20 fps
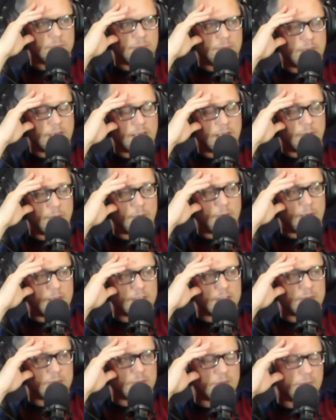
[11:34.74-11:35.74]
anyway,
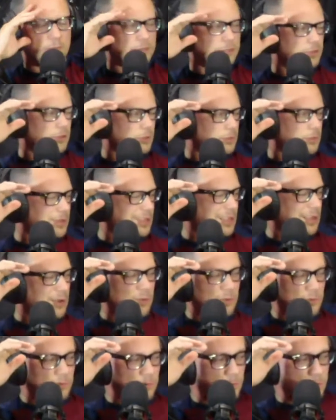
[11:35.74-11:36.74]
it's someone told me that
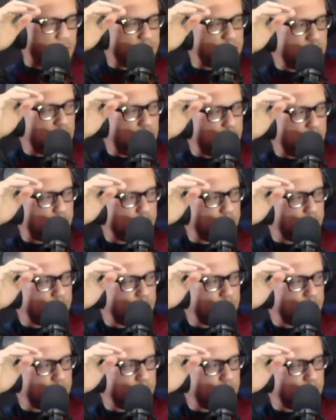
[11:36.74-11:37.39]
one time.